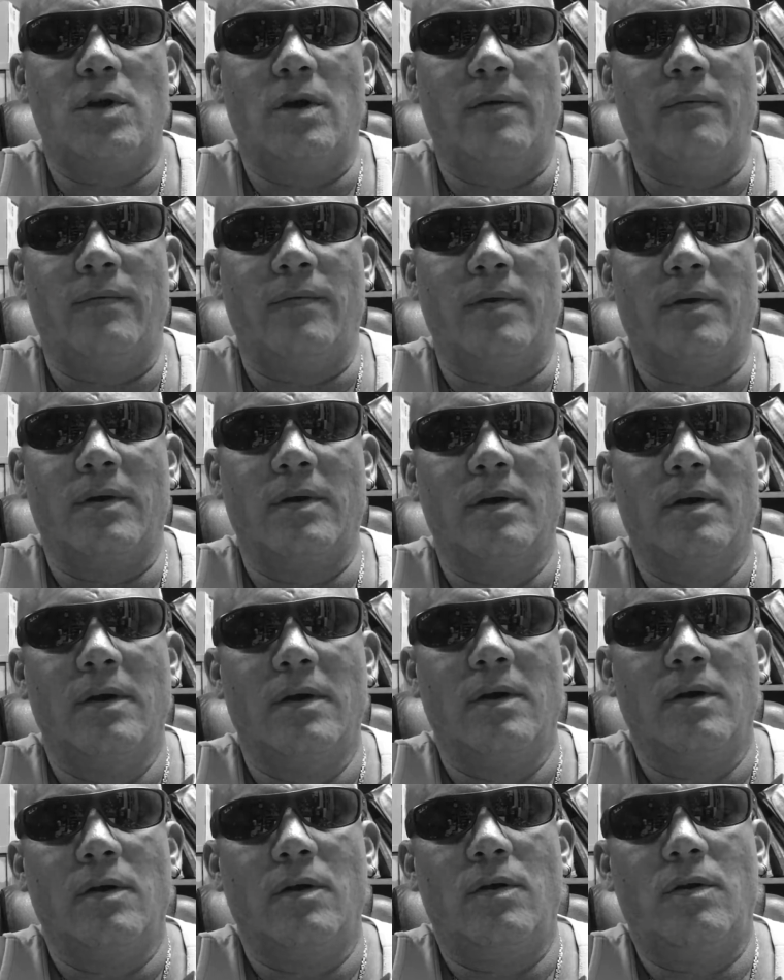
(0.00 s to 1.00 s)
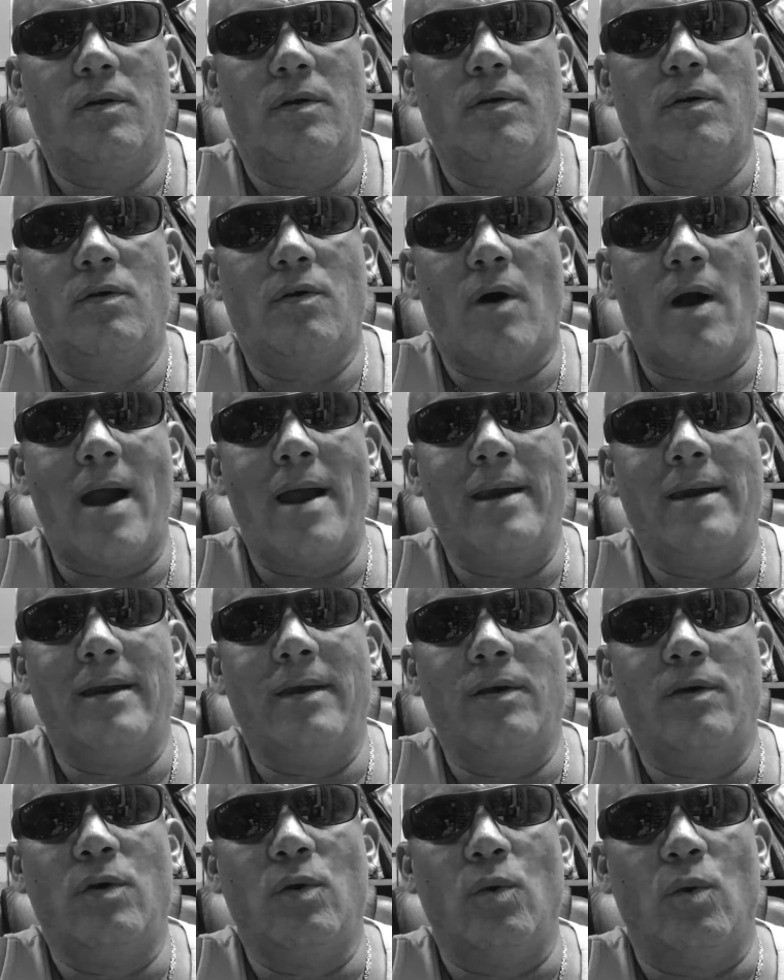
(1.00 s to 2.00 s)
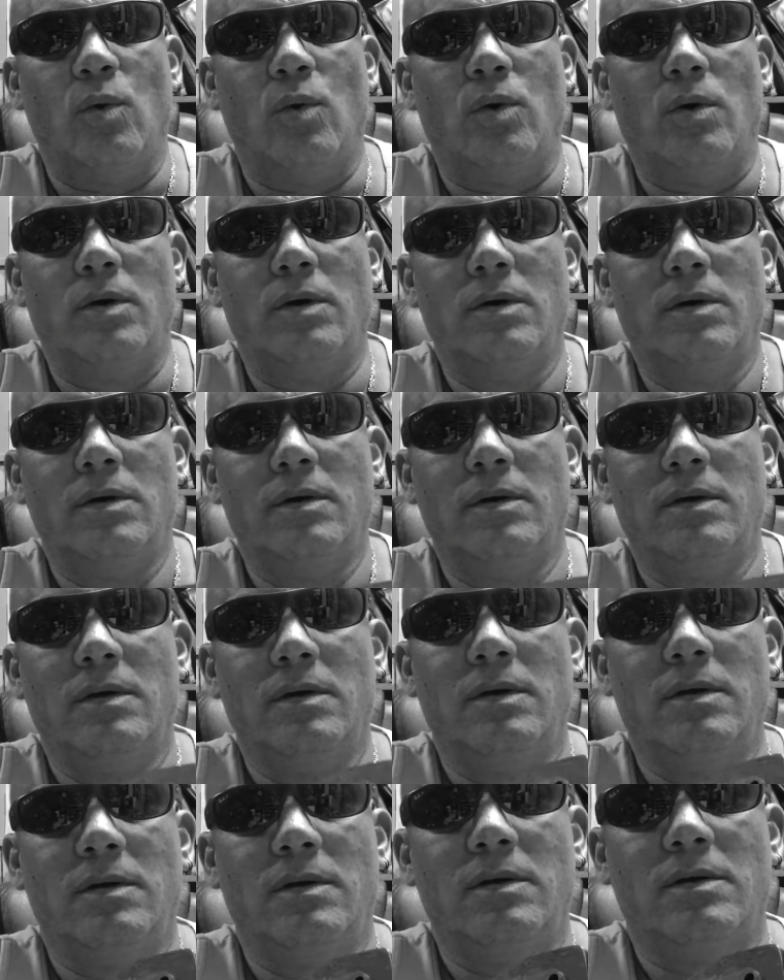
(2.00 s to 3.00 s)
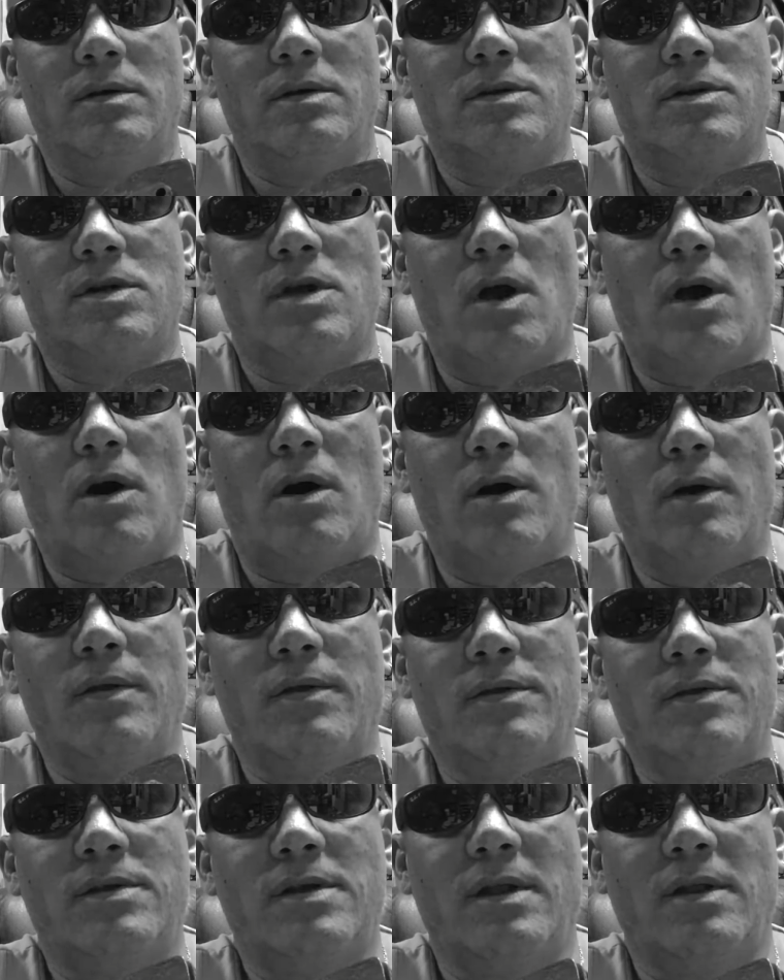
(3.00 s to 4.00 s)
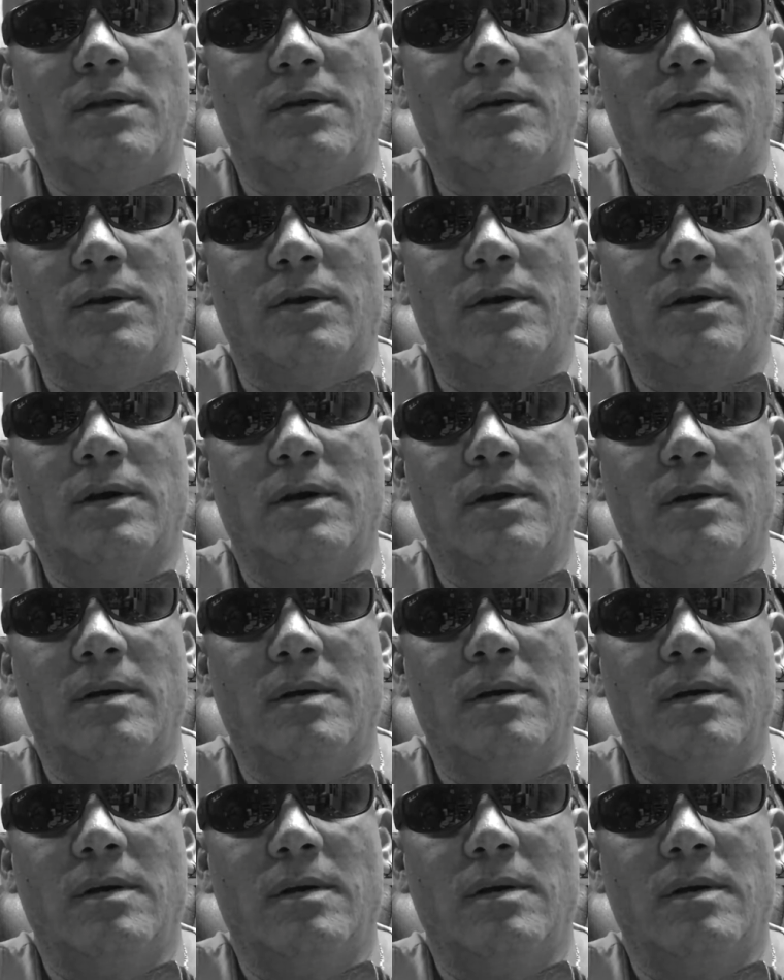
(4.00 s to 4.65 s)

of the grinding tool to scar the cylinder,